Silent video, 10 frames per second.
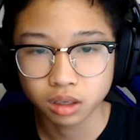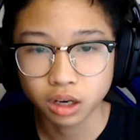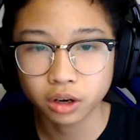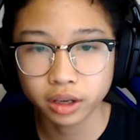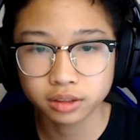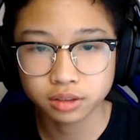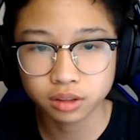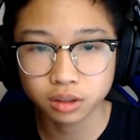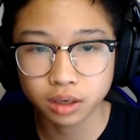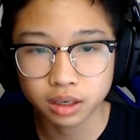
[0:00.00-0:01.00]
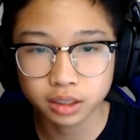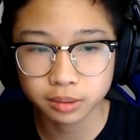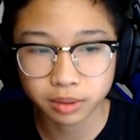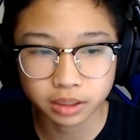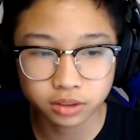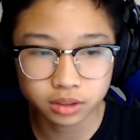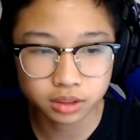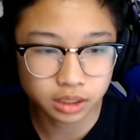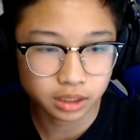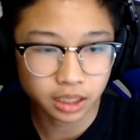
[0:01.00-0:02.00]
Okay, so as you can
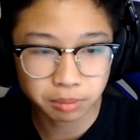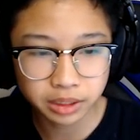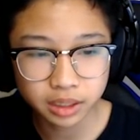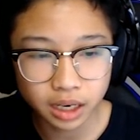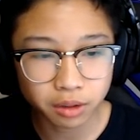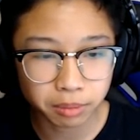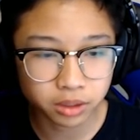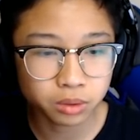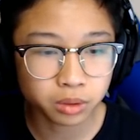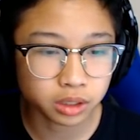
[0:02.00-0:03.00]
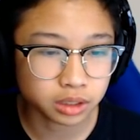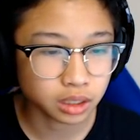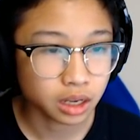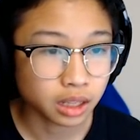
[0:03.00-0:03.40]
see, that's basically how the menu works.